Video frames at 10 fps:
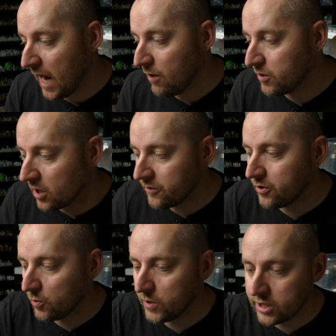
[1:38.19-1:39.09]
I was
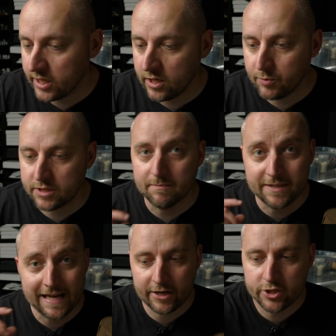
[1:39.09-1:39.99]
also originally gonna put some
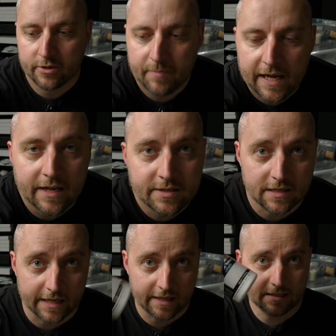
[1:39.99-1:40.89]
texture paste,
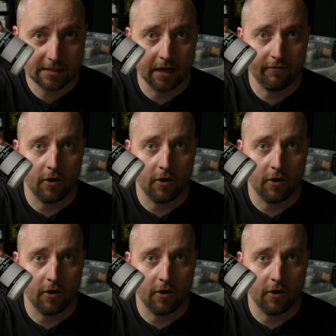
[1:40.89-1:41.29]
like this stuff,